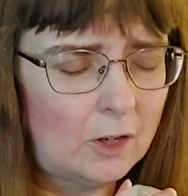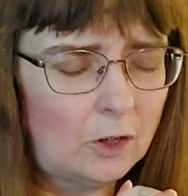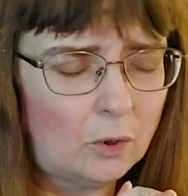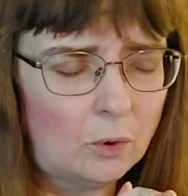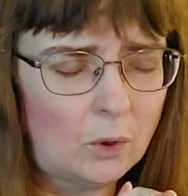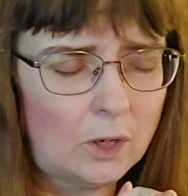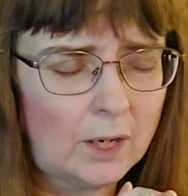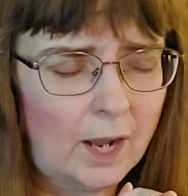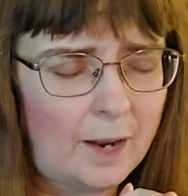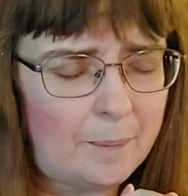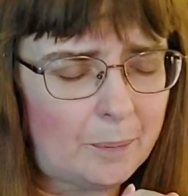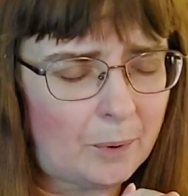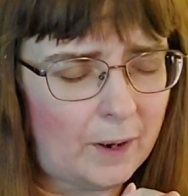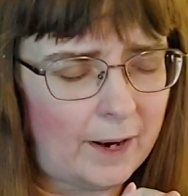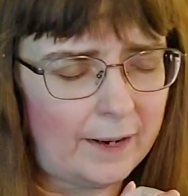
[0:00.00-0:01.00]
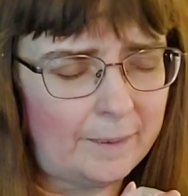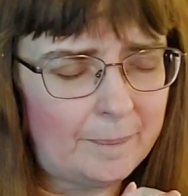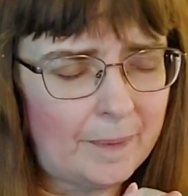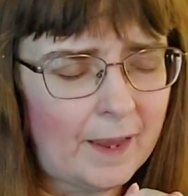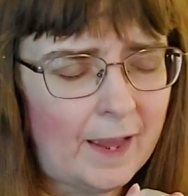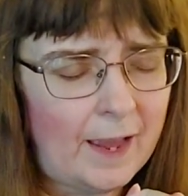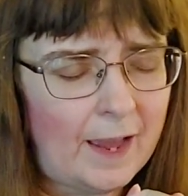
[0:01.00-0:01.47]
Lord, I pray
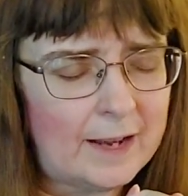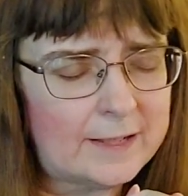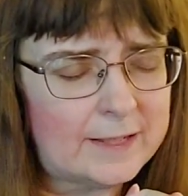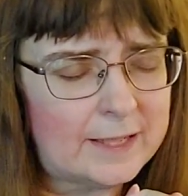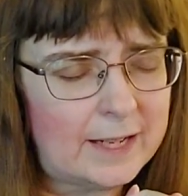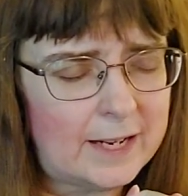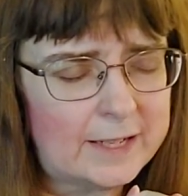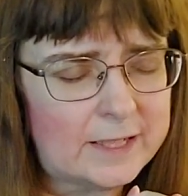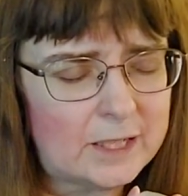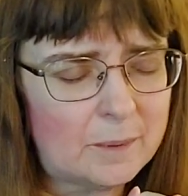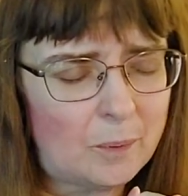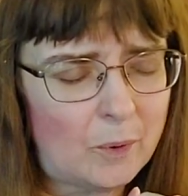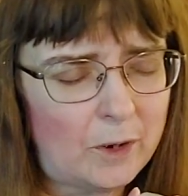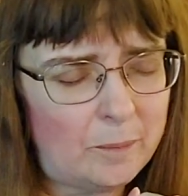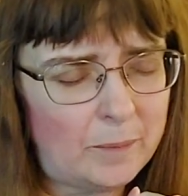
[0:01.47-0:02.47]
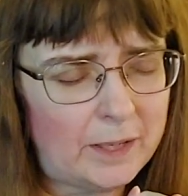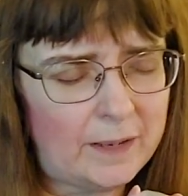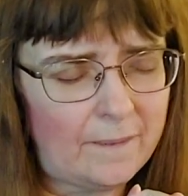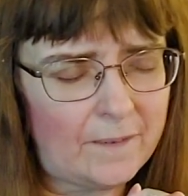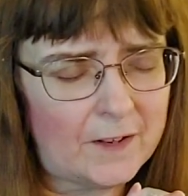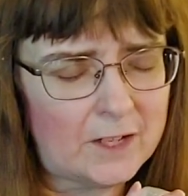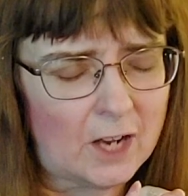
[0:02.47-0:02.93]
as he has an appointment
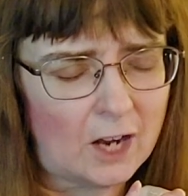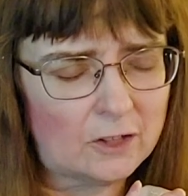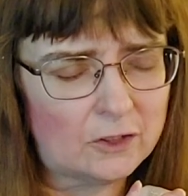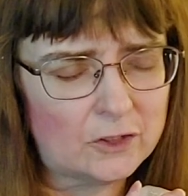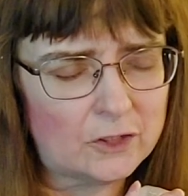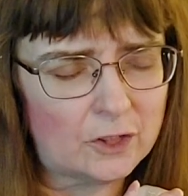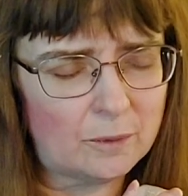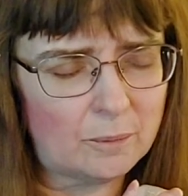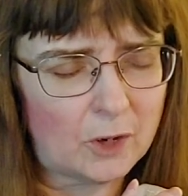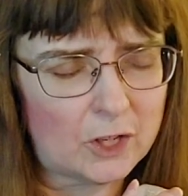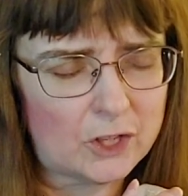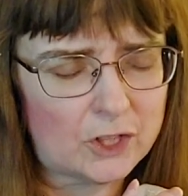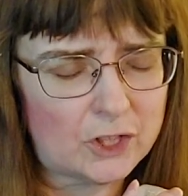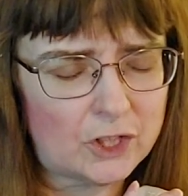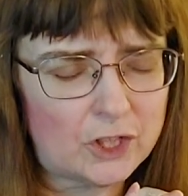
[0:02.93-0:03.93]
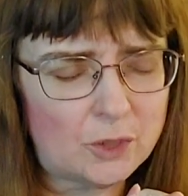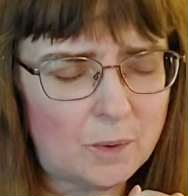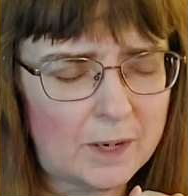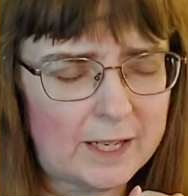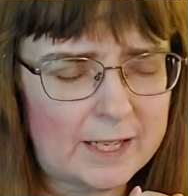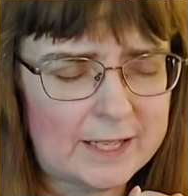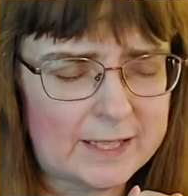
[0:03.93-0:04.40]
at the doctor's on March the
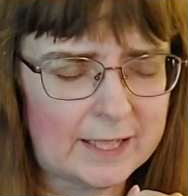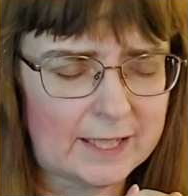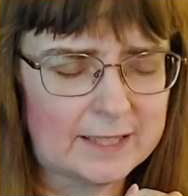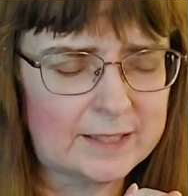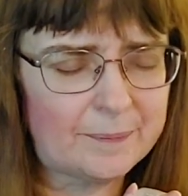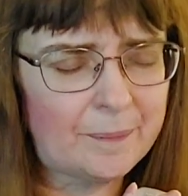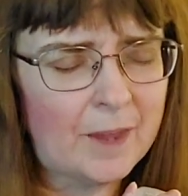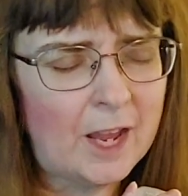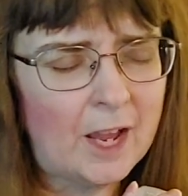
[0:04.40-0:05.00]
26th